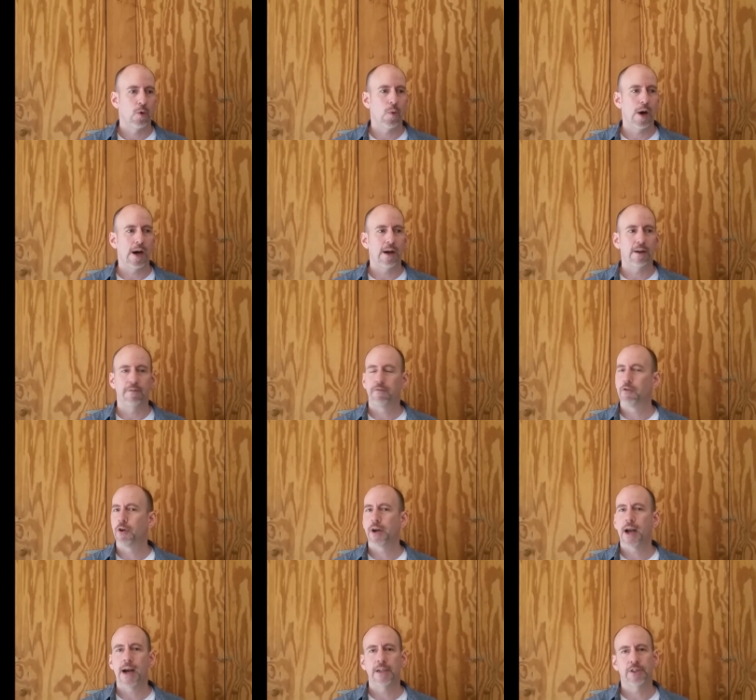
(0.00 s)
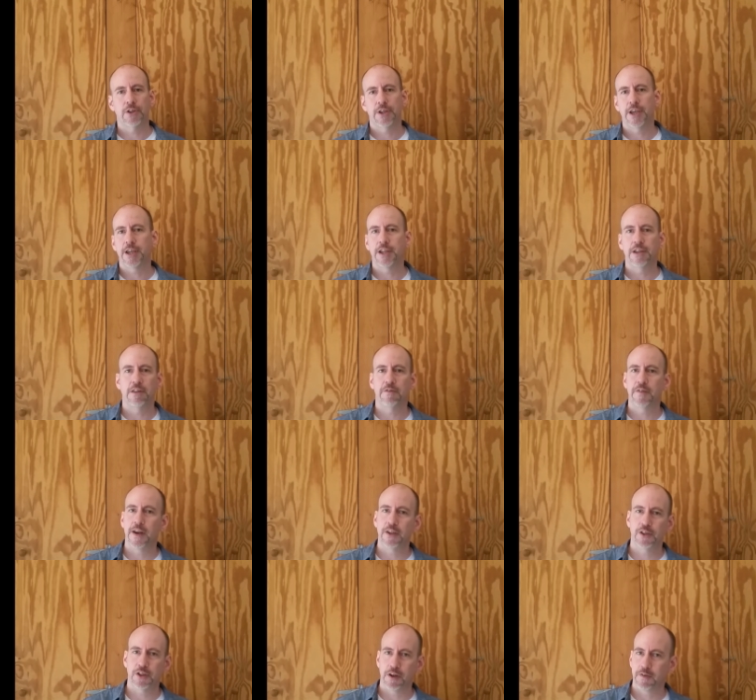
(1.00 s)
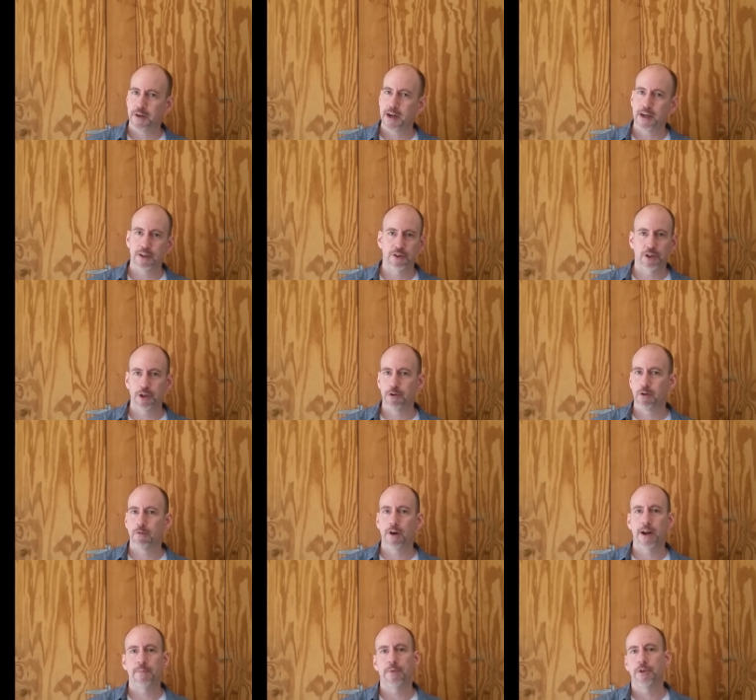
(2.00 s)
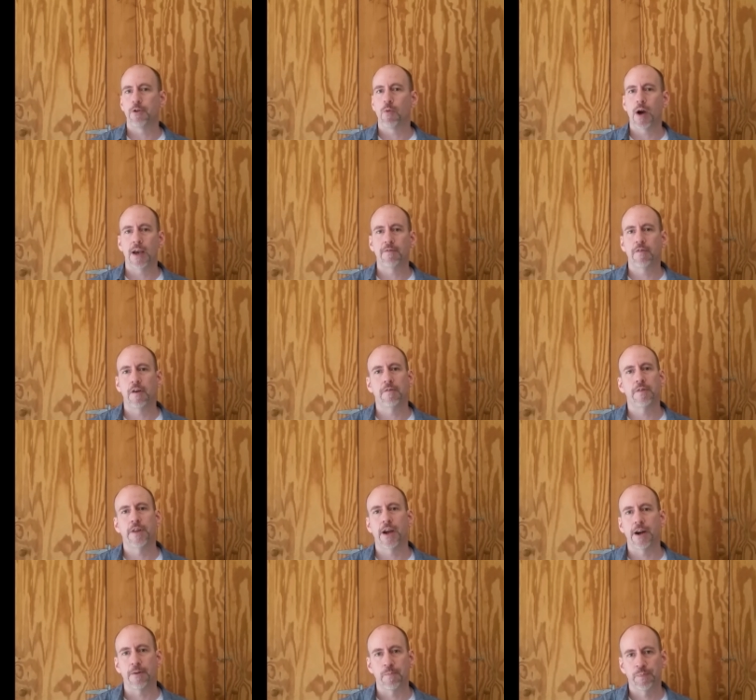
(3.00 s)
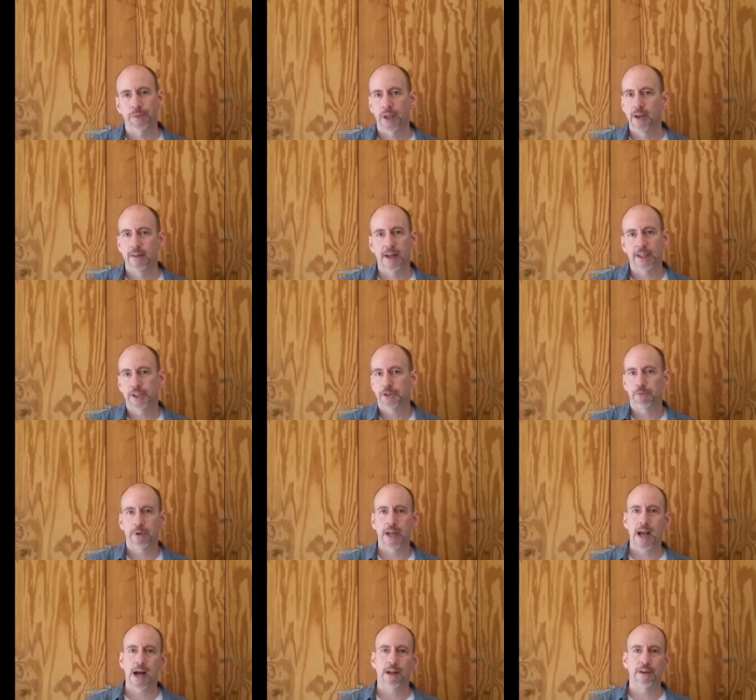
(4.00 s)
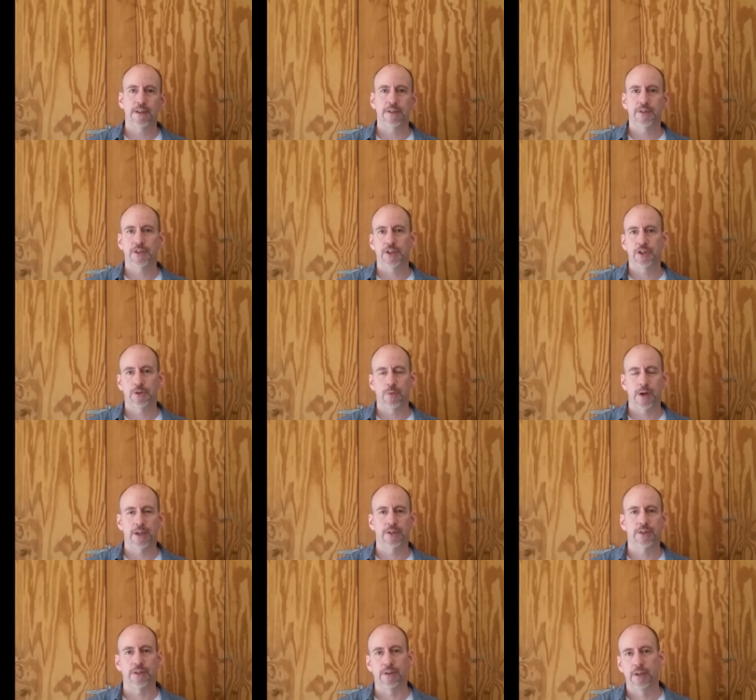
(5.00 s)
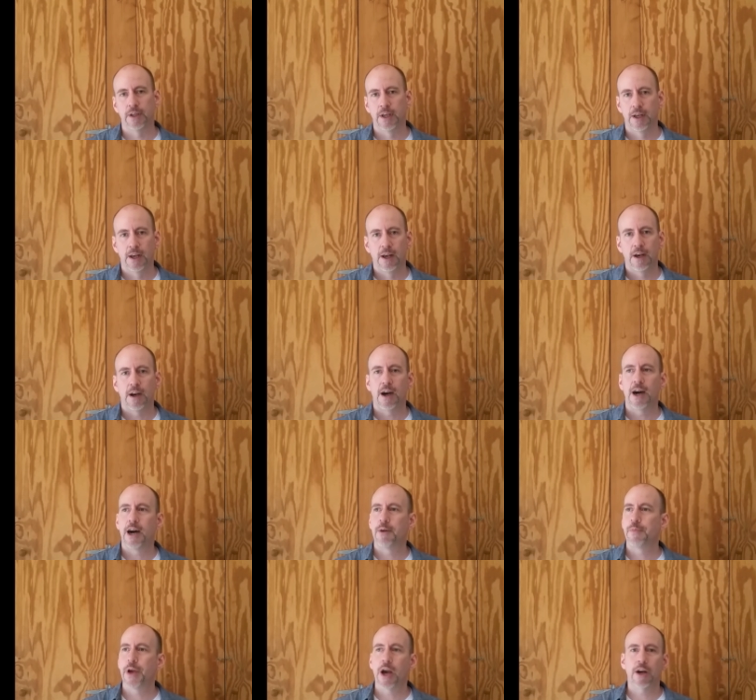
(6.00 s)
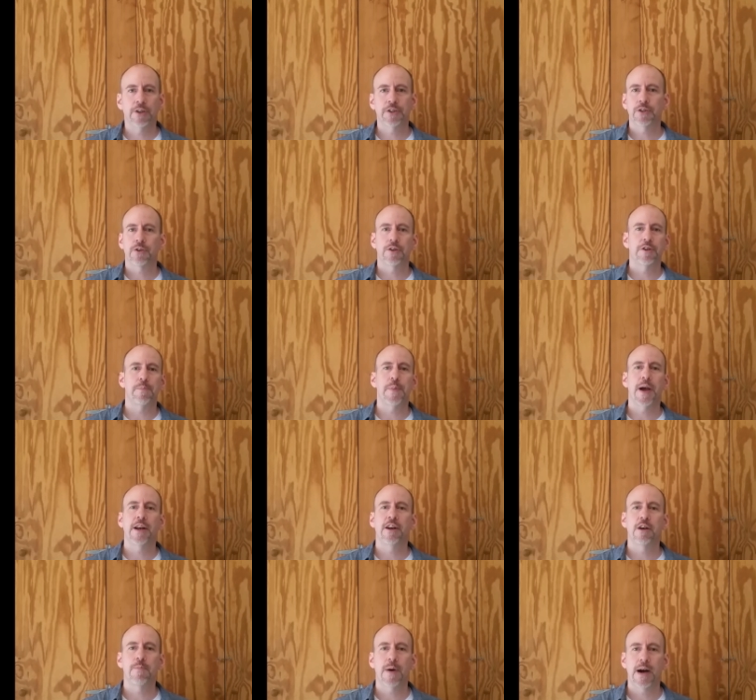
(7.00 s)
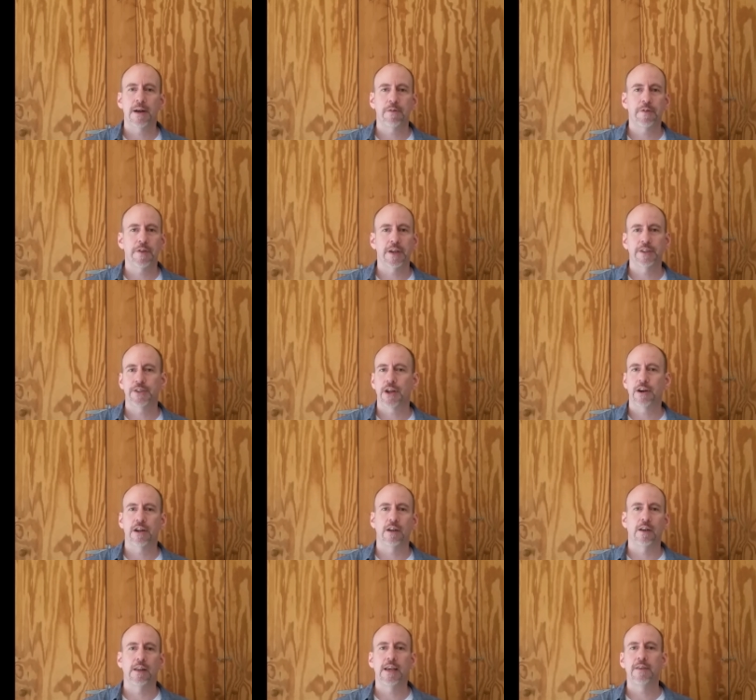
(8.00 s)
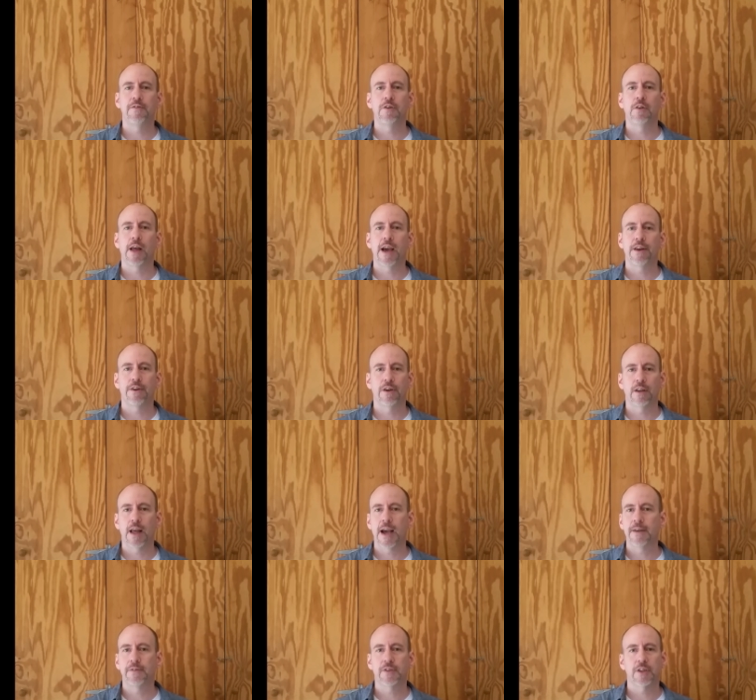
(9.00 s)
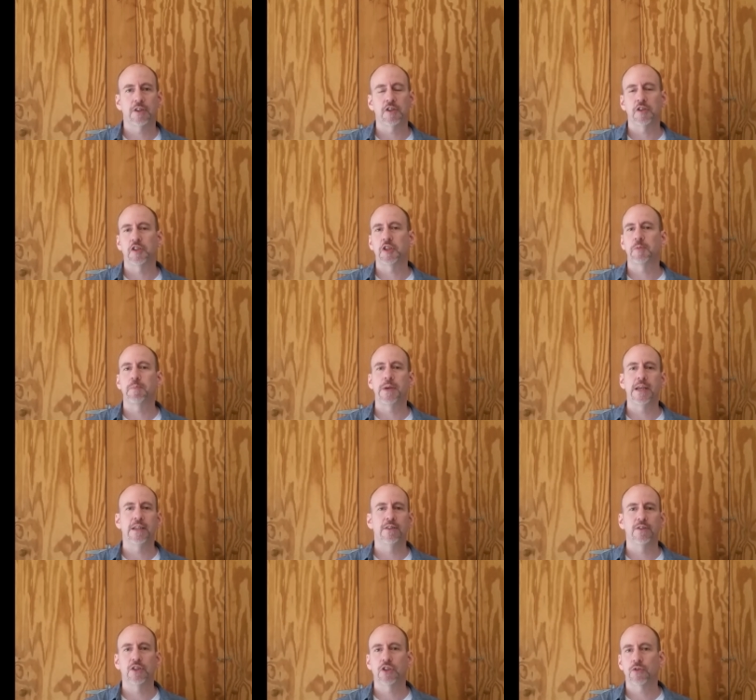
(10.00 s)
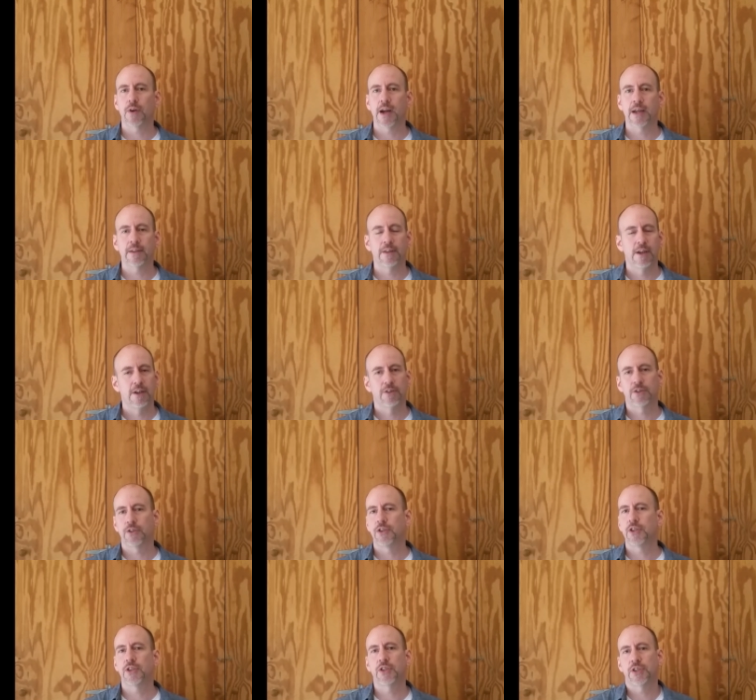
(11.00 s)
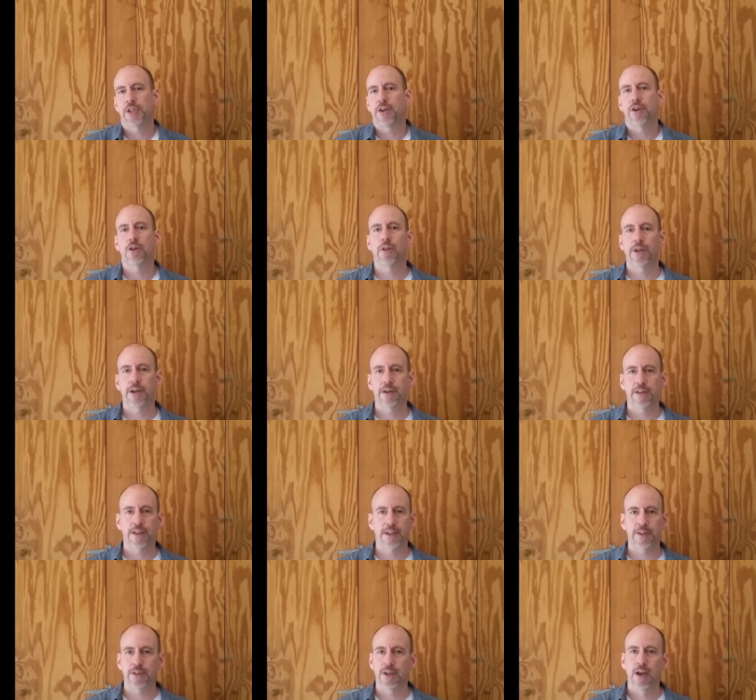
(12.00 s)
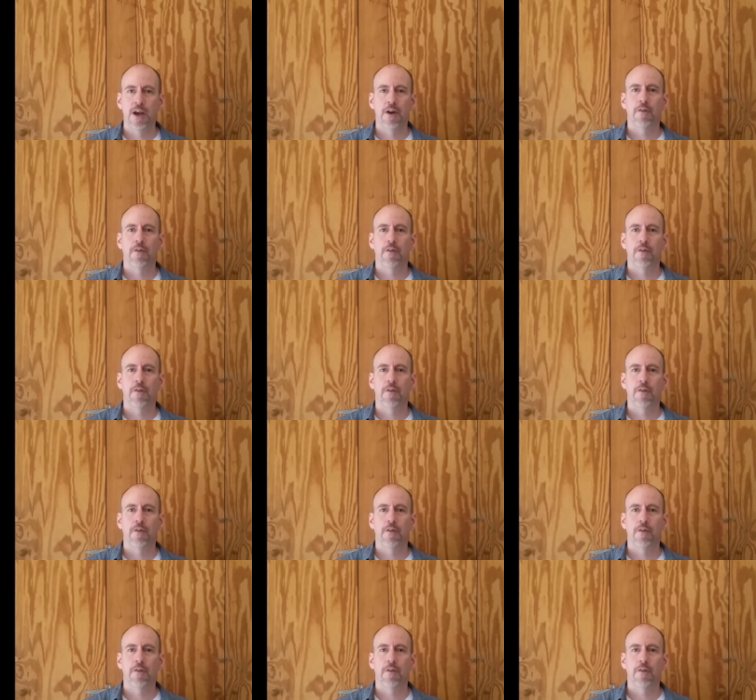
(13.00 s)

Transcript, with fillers: while four guys are kicking the face over here and two are raping your wife over there. That's the reality of the situation. Um, they also are dependent upon things that are going to leave you later in life, such as speed and strength. So just steer clear of these.